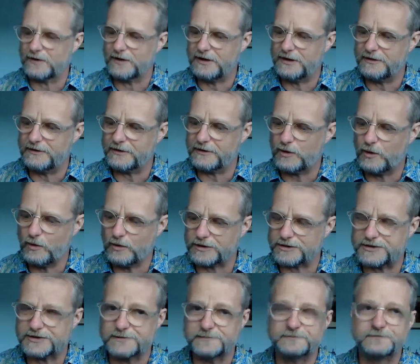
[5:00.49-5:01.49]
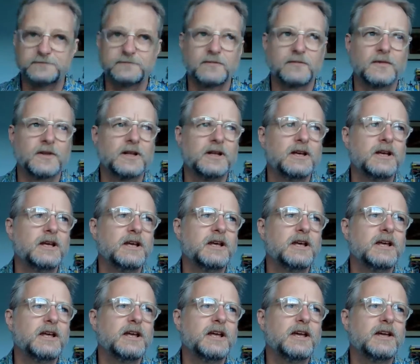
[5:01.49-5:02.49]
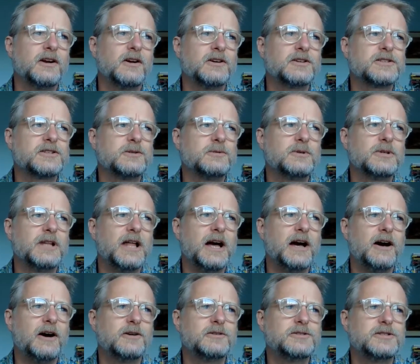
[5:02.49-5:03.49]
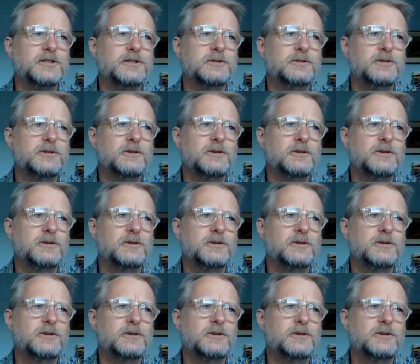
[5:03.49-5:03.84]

in the course. It also allows you to